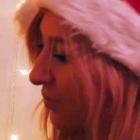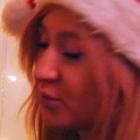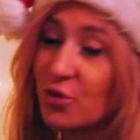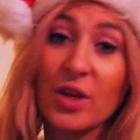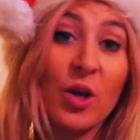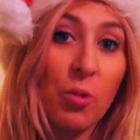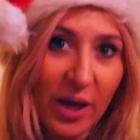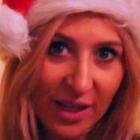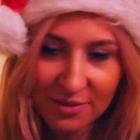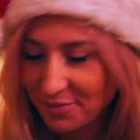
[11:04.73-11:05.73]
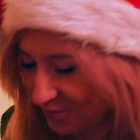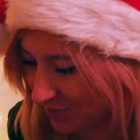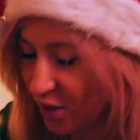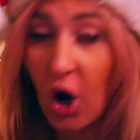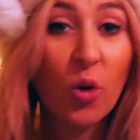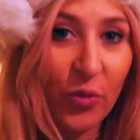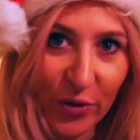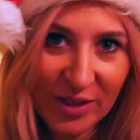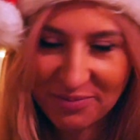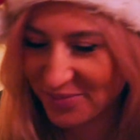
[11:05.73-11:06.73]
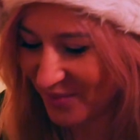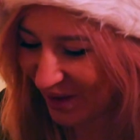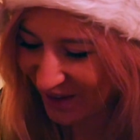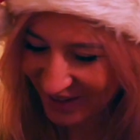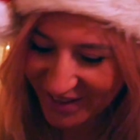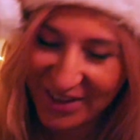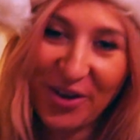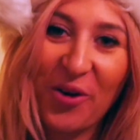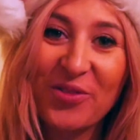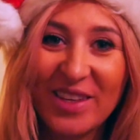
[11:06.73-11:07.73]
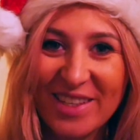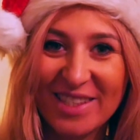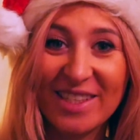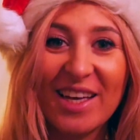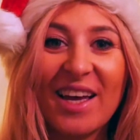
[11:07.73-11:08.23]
to the queen, hopefully, of this